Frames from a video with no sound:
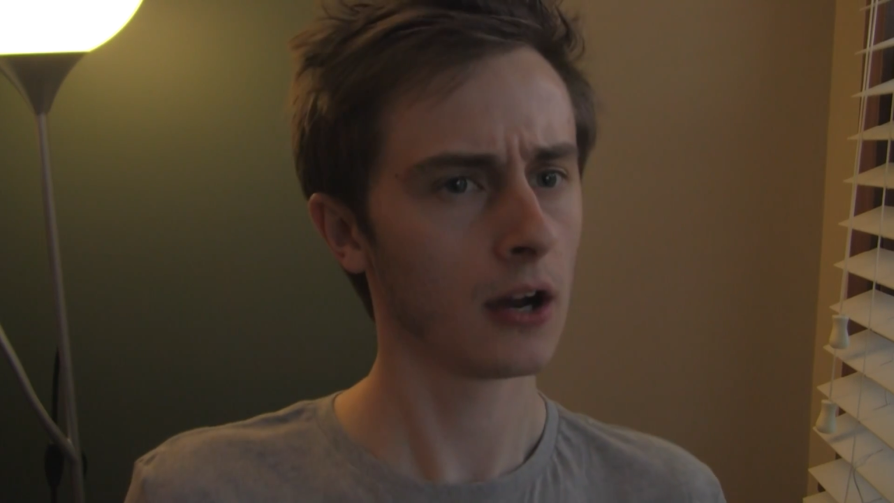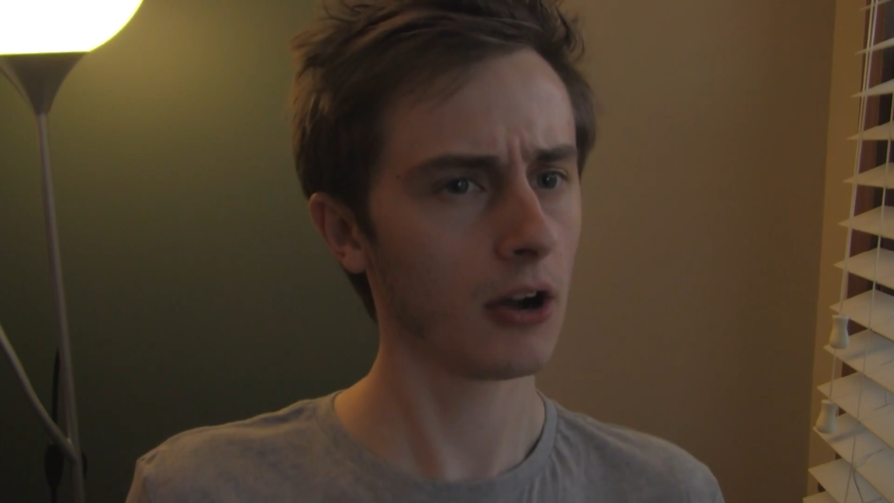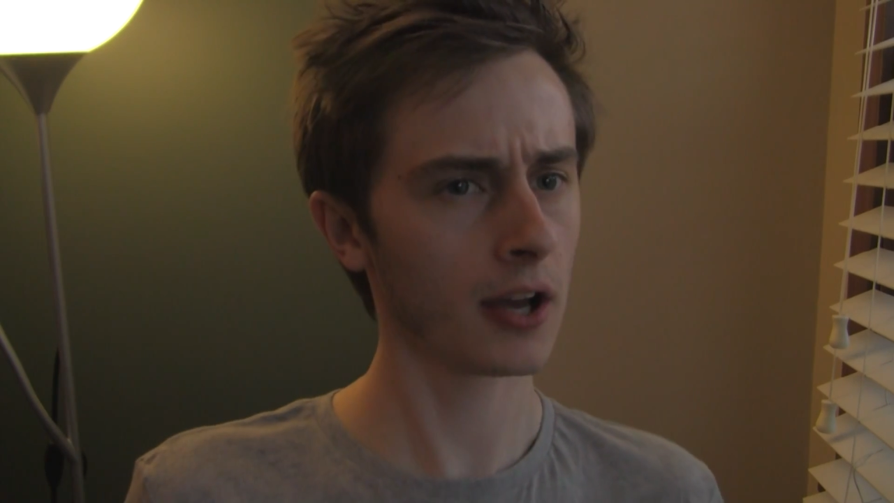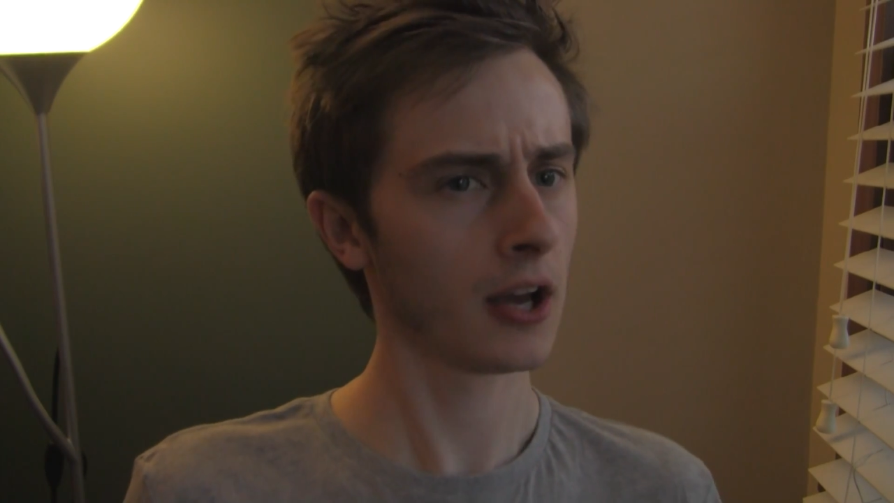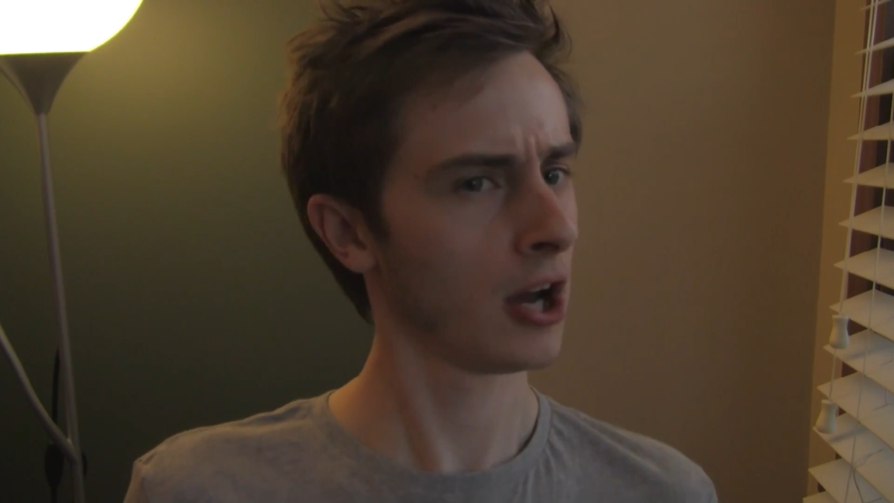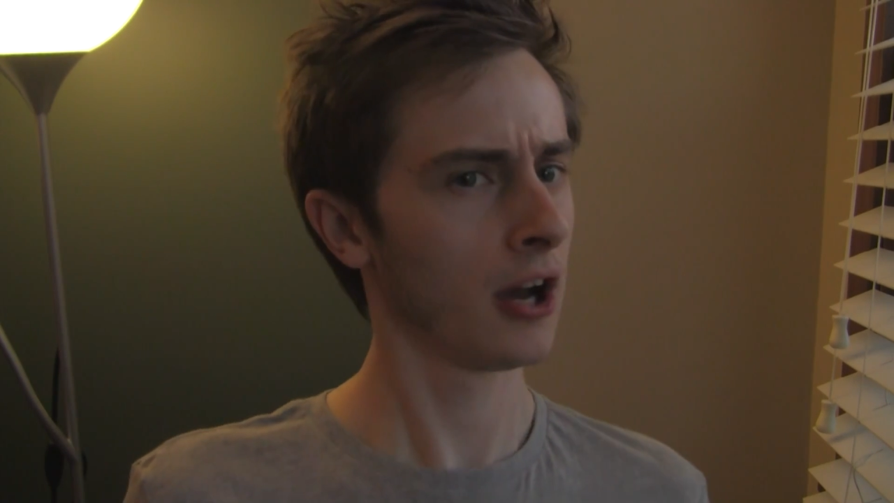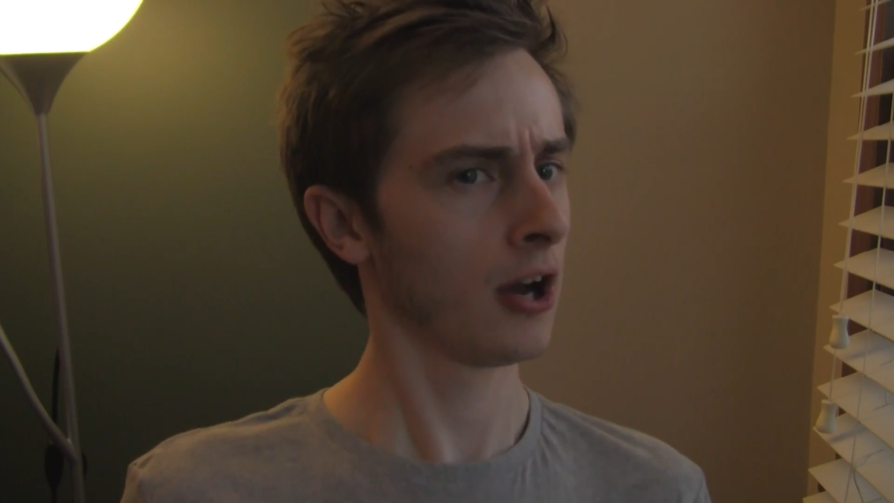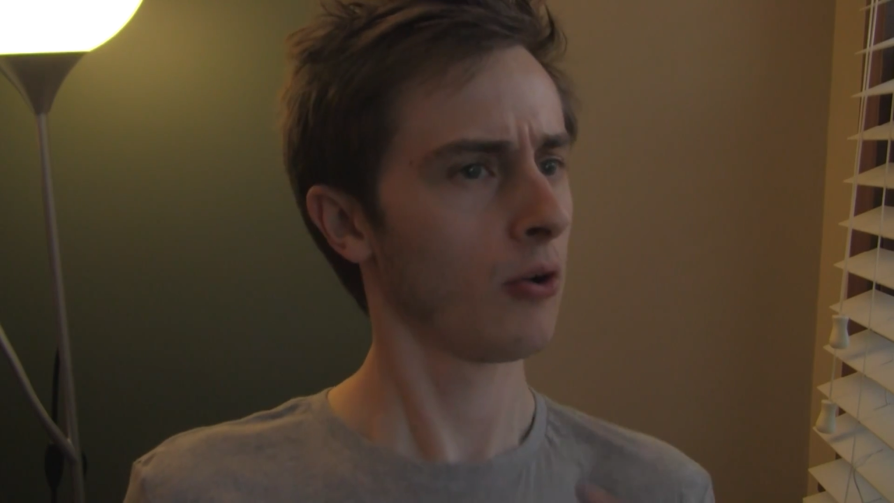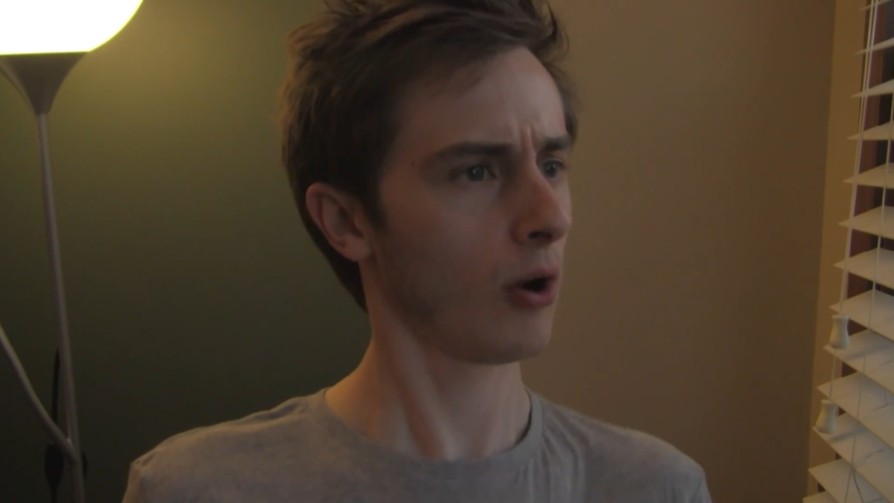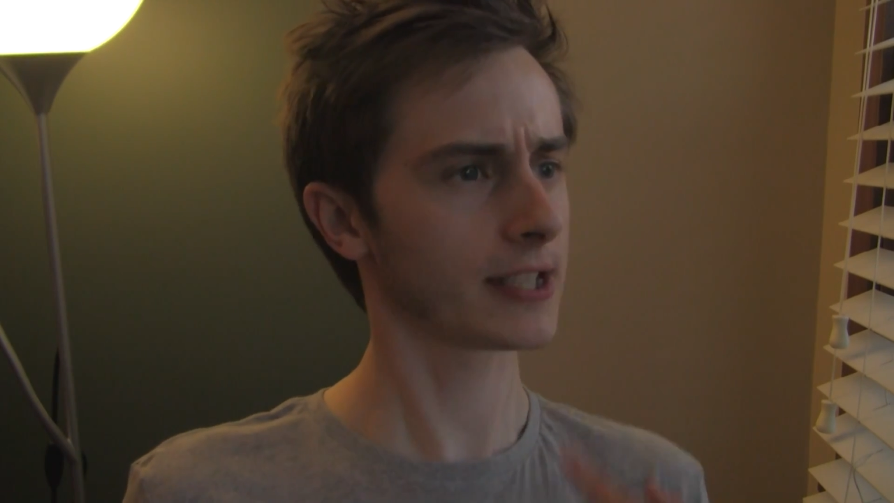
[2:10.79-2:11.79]

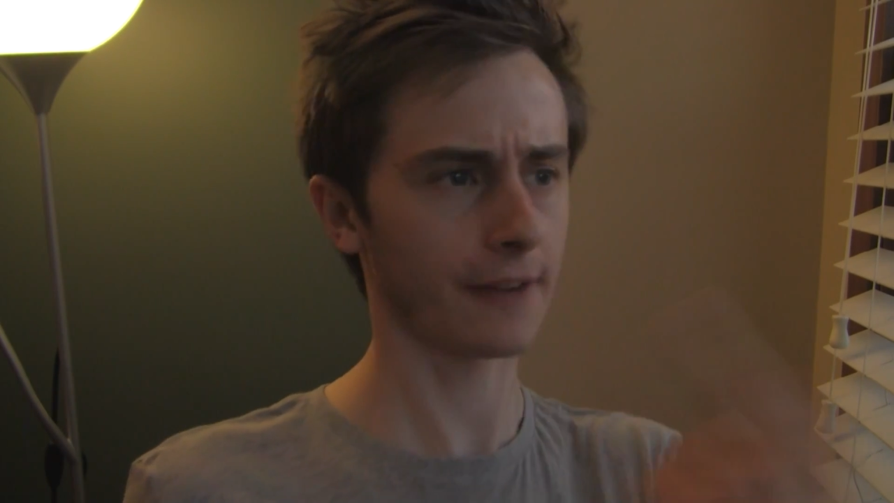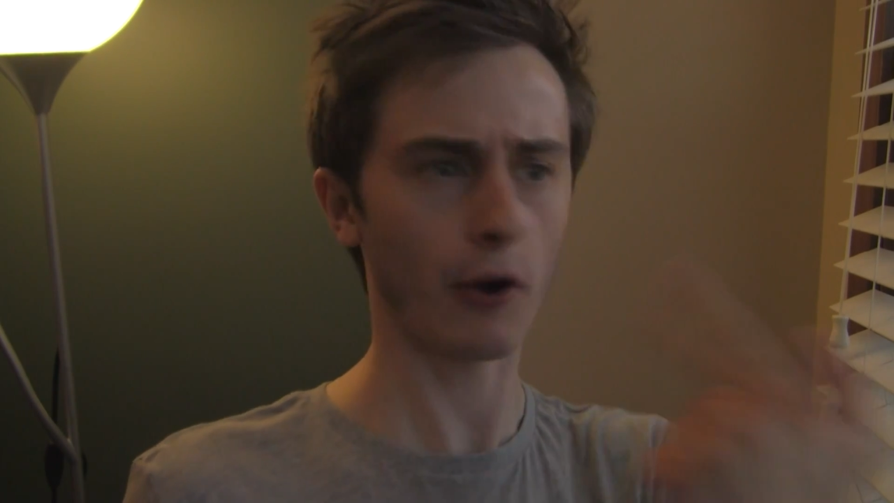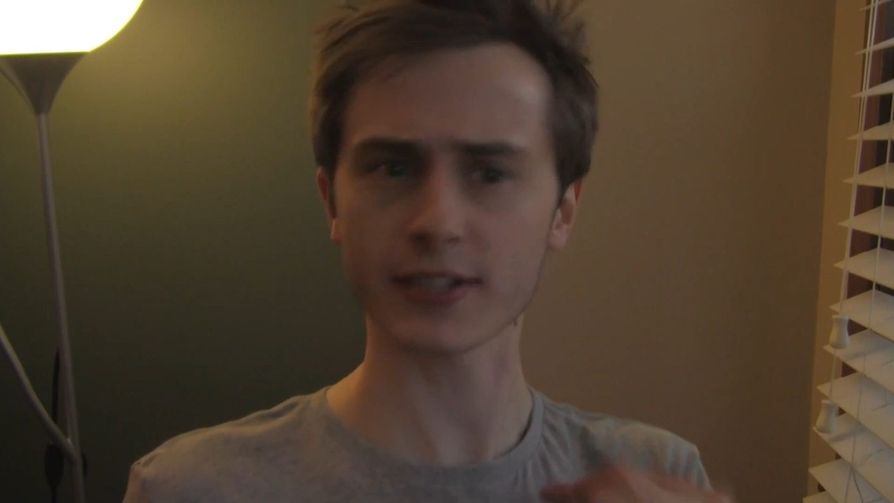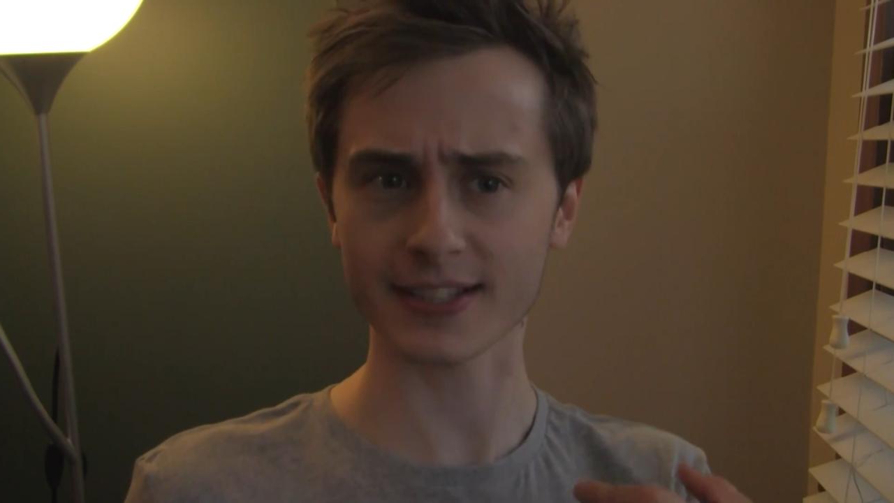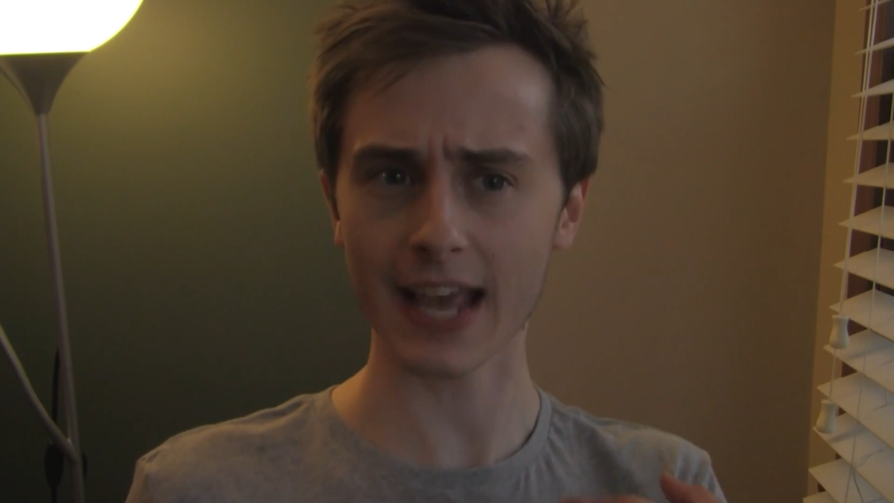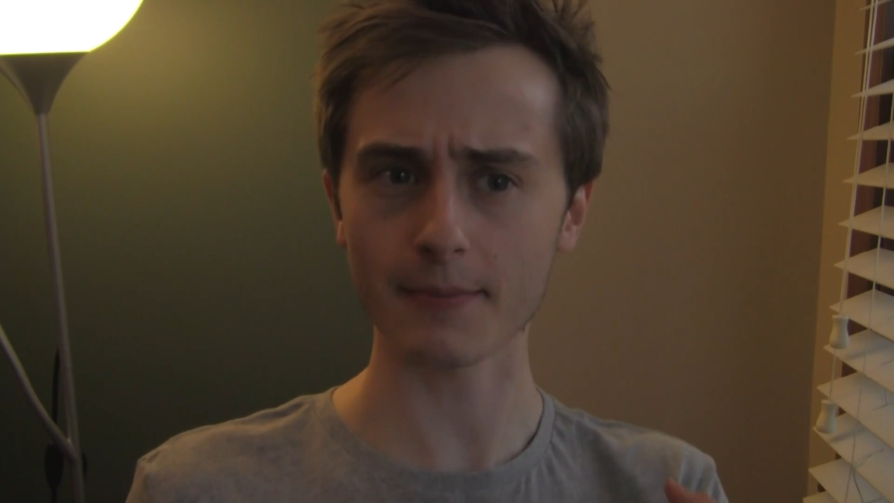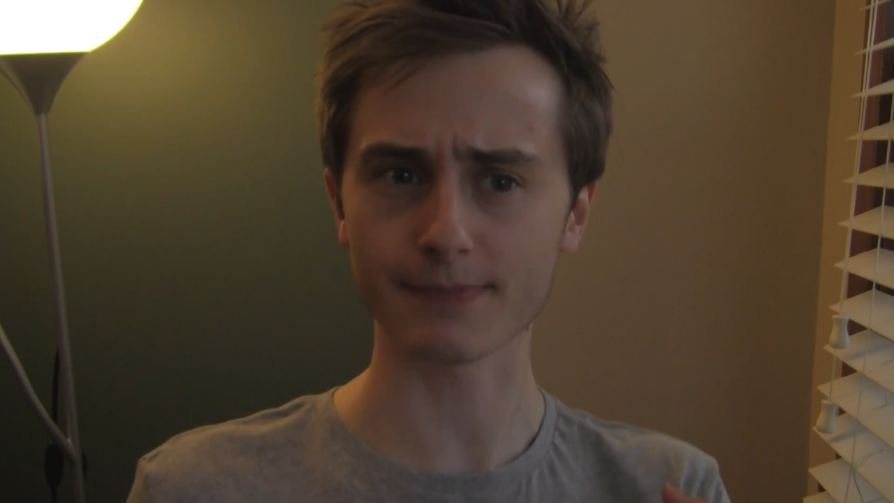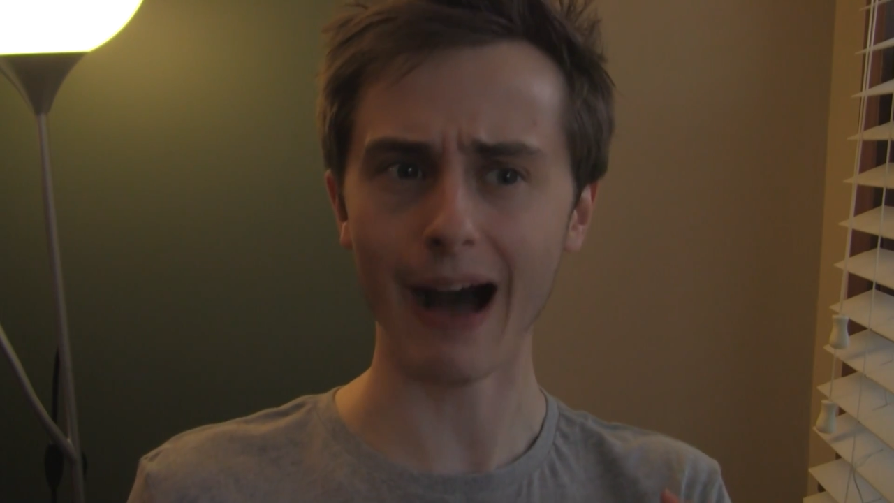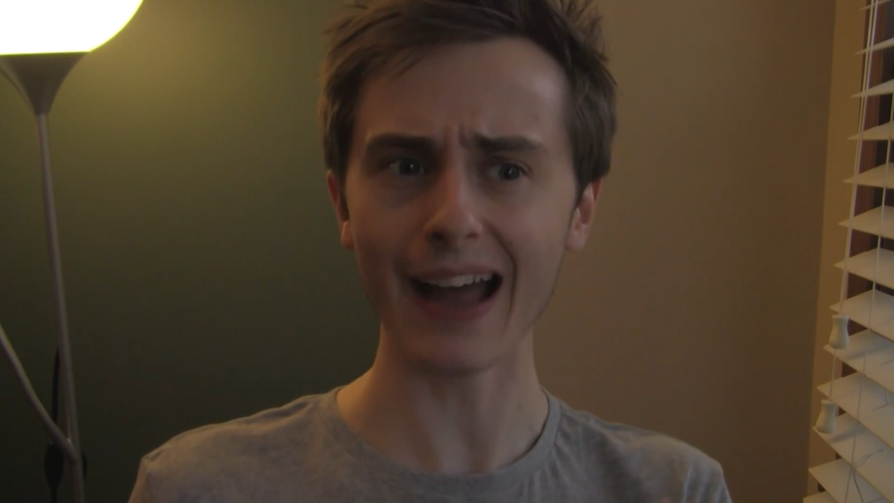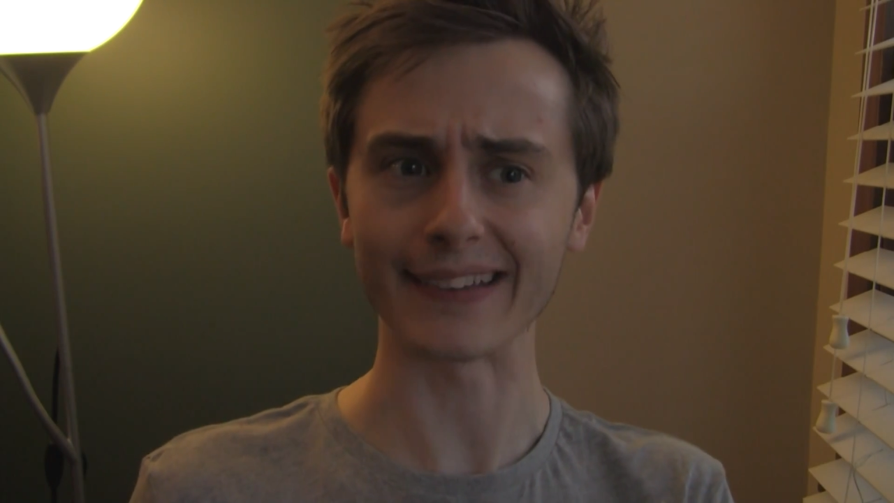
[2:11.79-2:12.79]
why is your voice the same
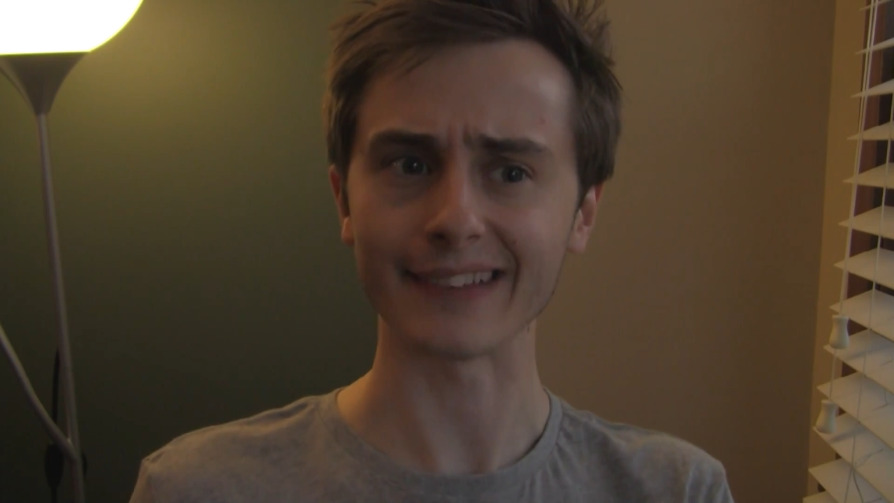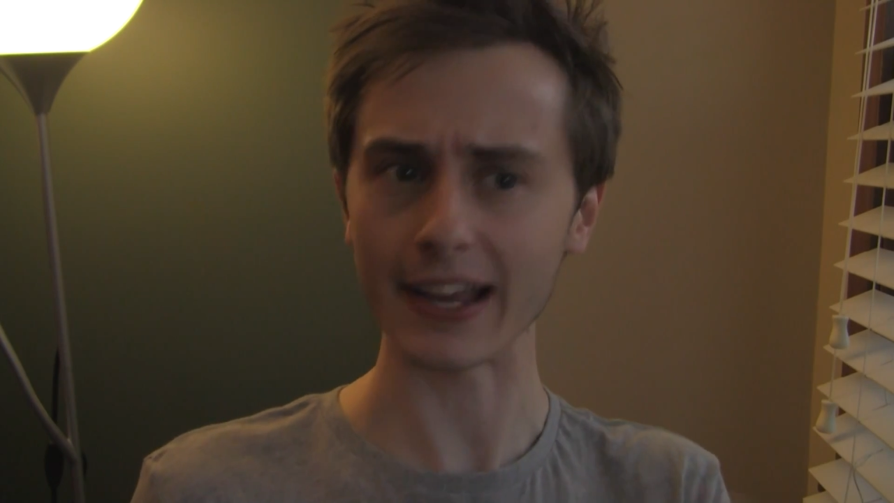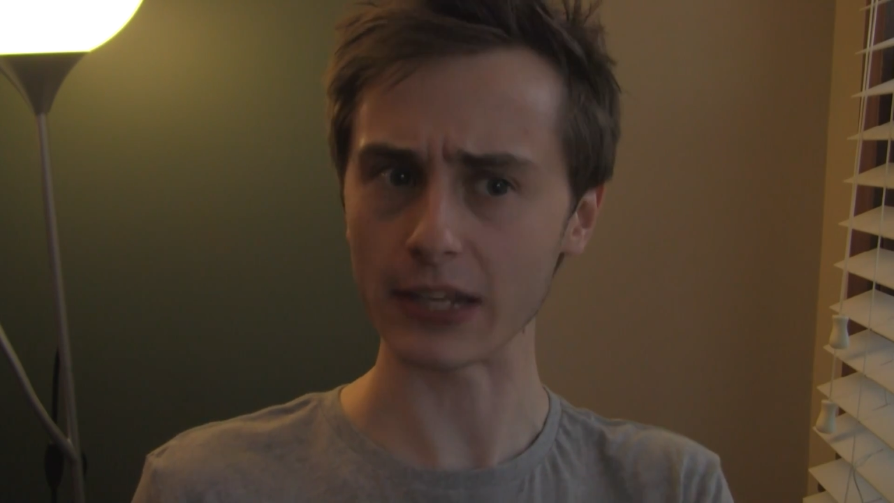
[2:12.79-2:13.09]
as mine?